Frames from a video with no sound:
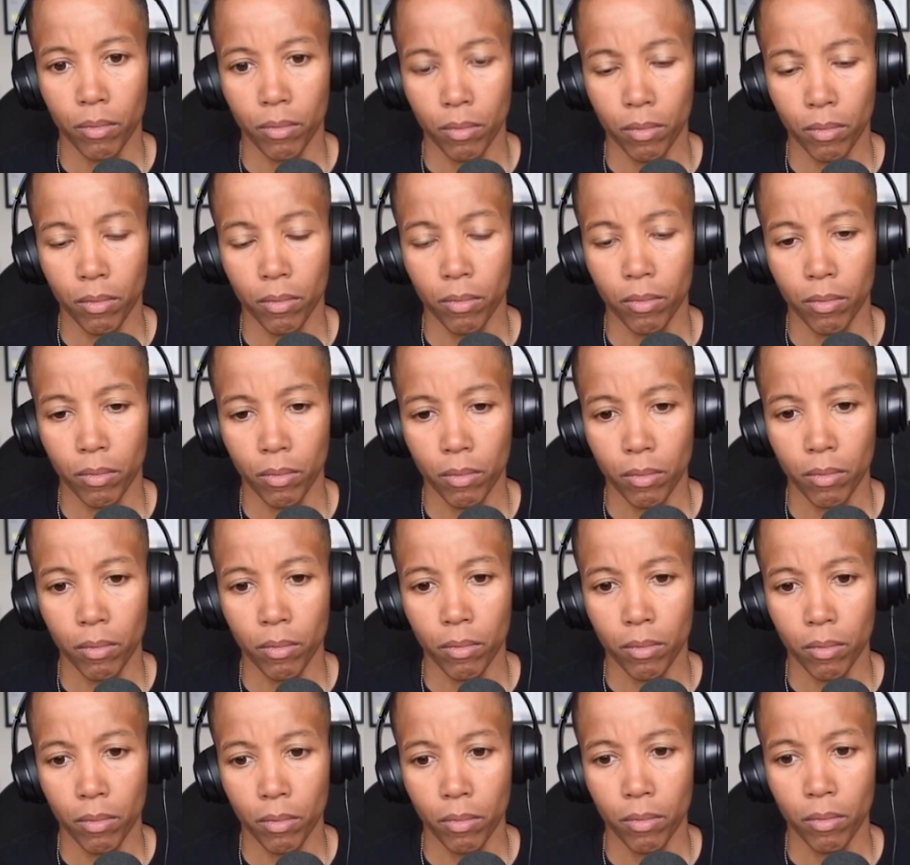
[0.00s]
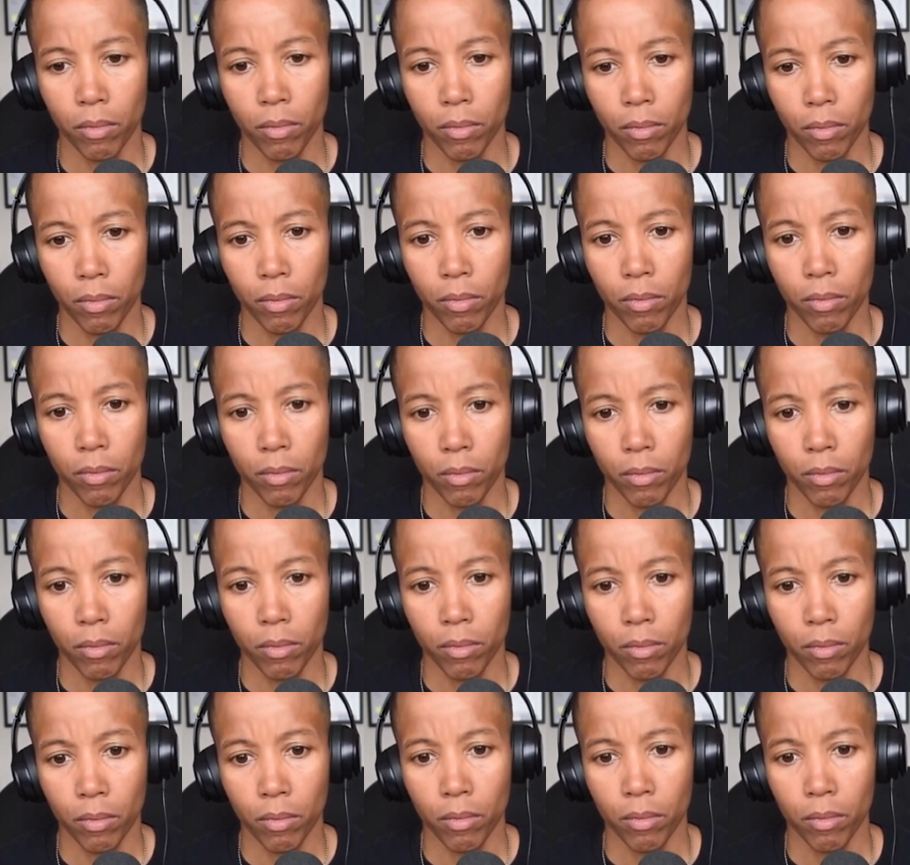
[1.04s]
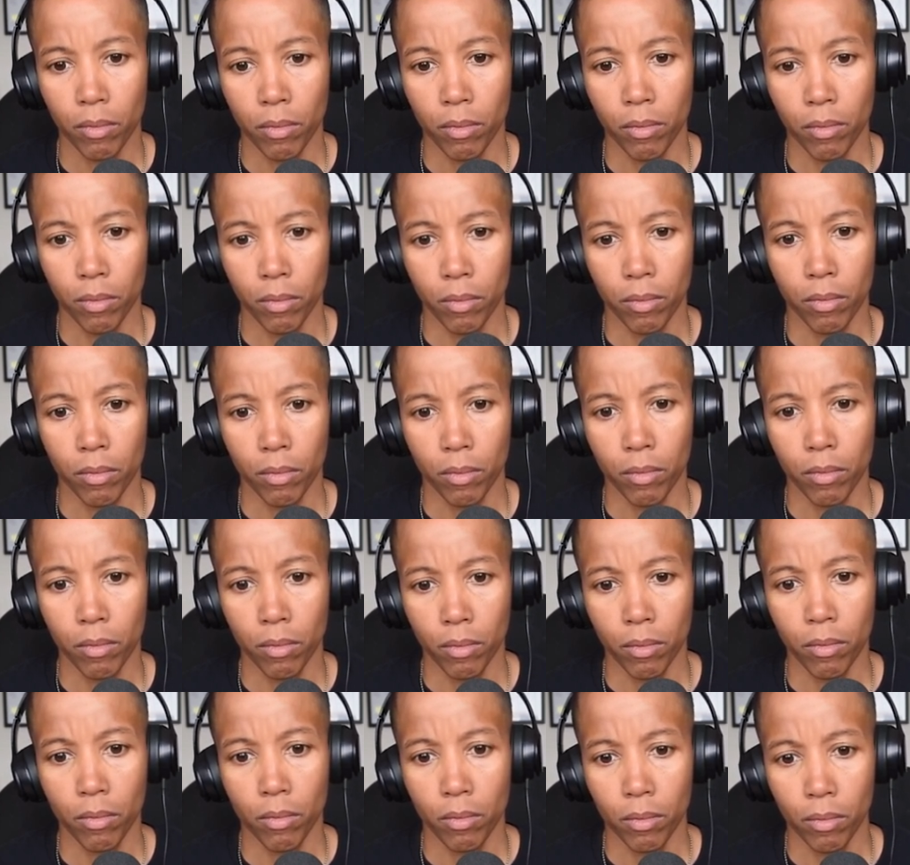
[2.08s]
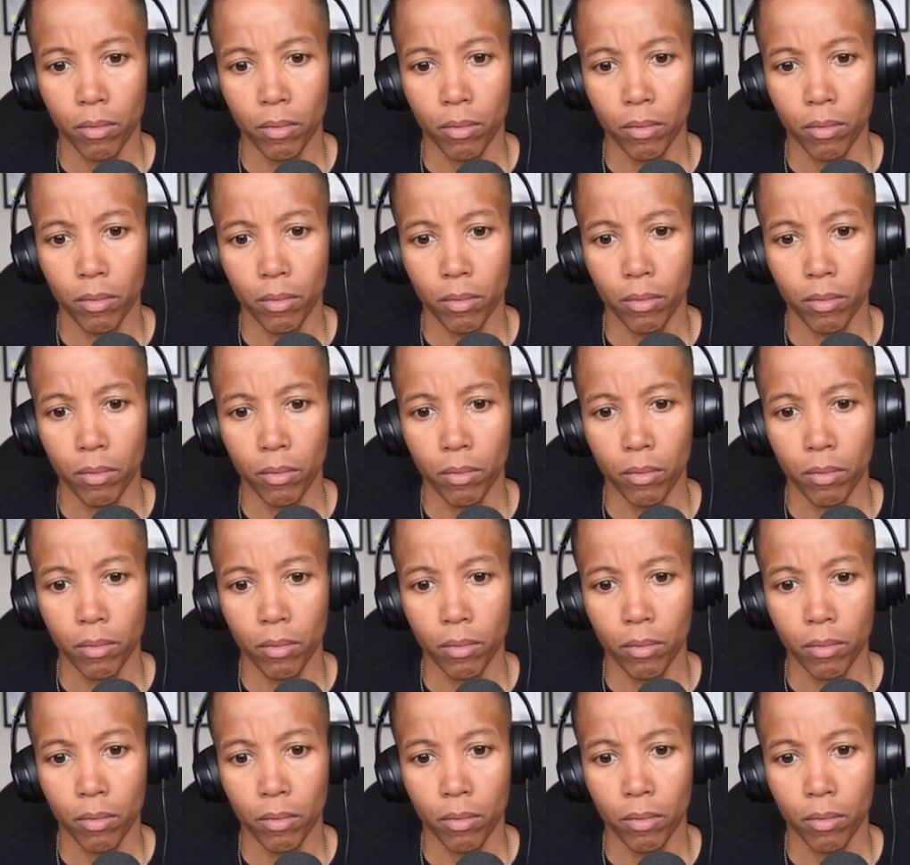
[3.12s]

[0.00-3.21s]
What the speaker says: No words are spoken by the person on screen.